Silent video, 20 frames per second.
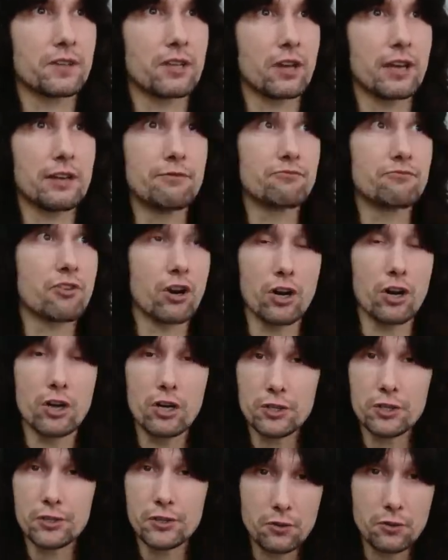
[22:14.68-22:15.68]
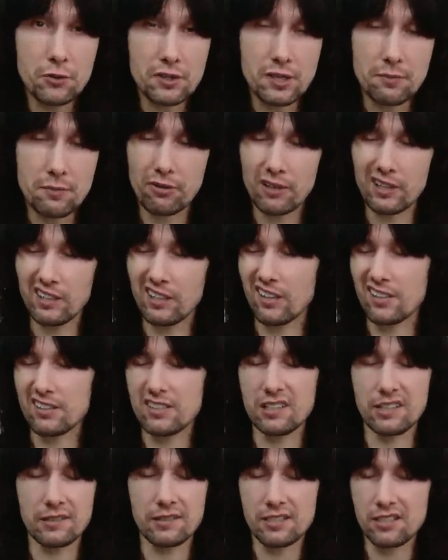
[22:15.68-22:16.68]
in rehearsals it probably
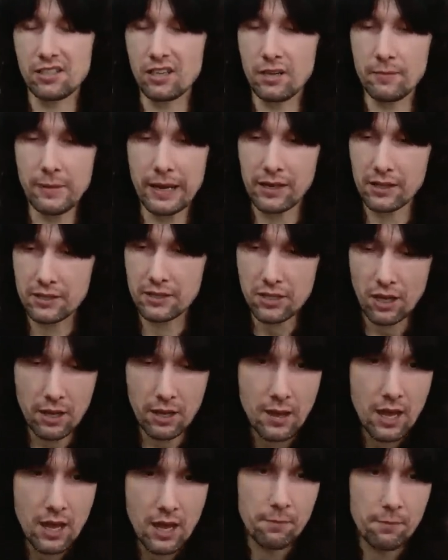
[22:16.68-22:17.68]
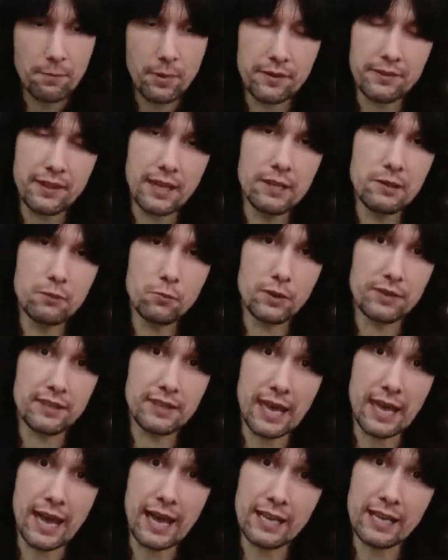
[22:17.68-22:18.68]
lasted a certain amount of time, but then with
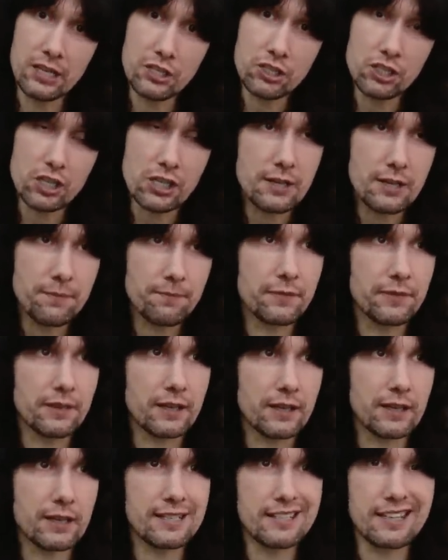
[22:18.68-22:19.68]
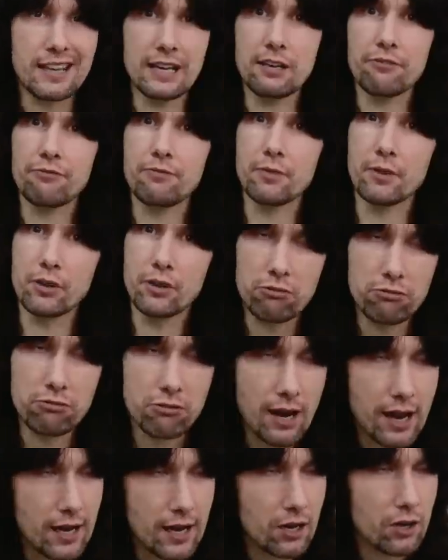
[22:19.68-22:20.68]
the energy that he's getting from the
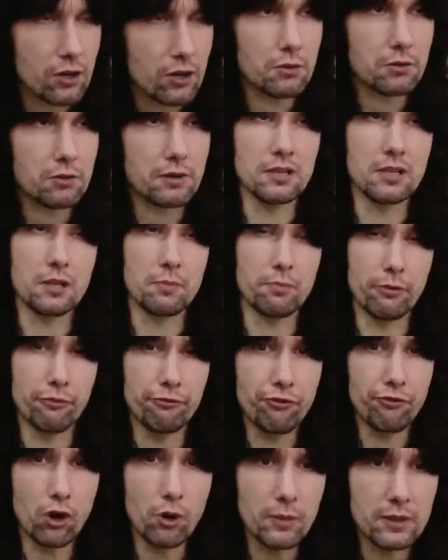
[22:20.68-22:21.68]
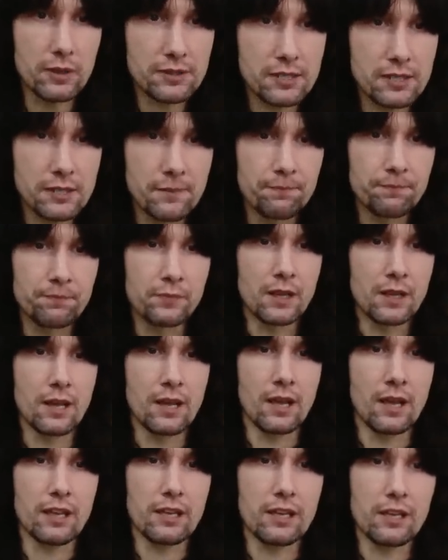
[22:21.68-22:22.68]
crowd and the performance,
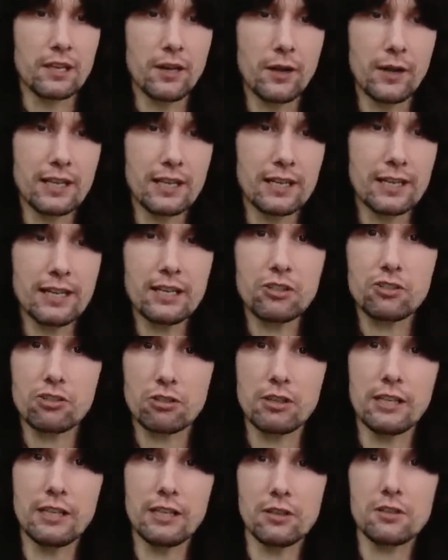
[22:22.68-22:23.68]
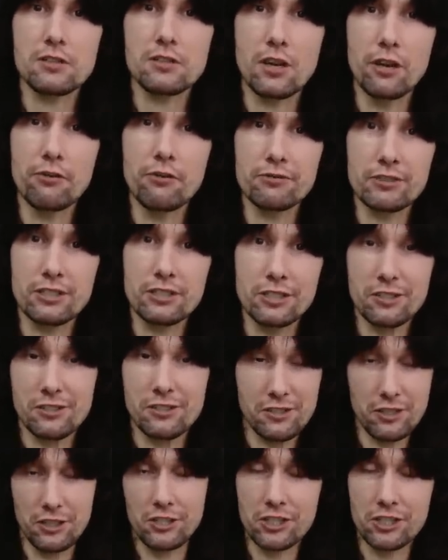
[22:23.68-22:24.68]
you know, he literally looks over
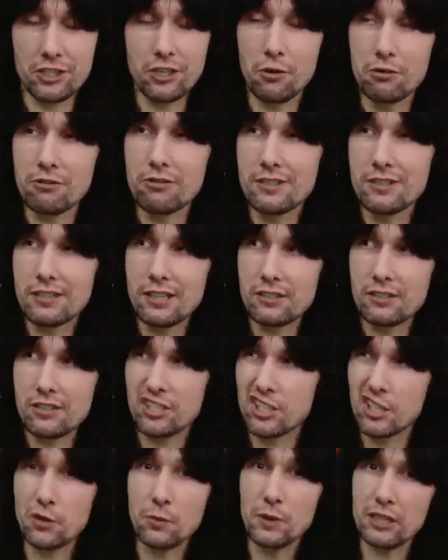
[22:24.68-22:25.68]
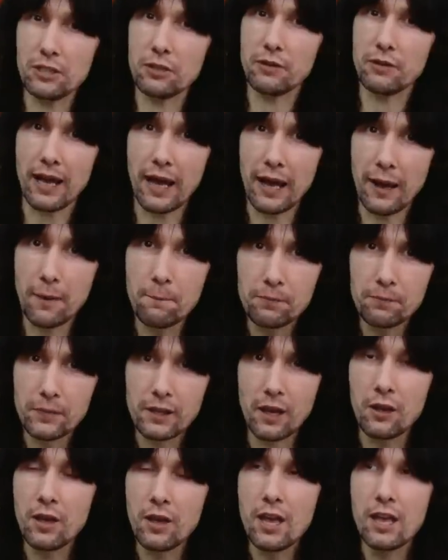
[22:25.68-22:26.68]
his shoulder and says, "Shall we do that?" You know,